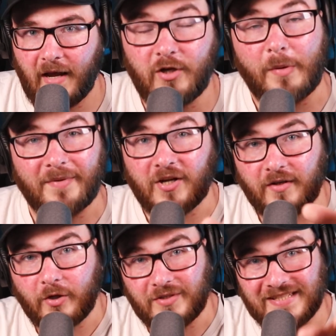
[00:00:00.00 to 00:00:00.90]
And you probably can't
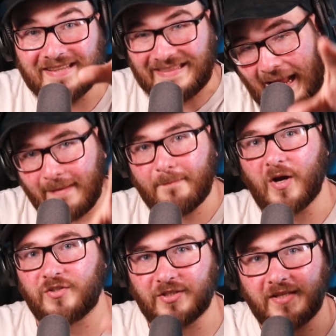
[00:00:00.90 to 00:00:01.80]
notice it that
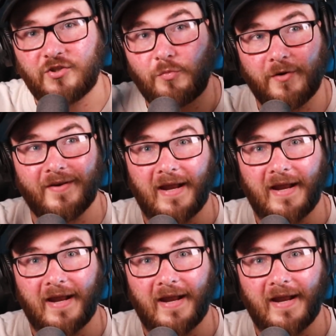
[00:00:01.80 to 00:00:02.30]
much unless you're wearing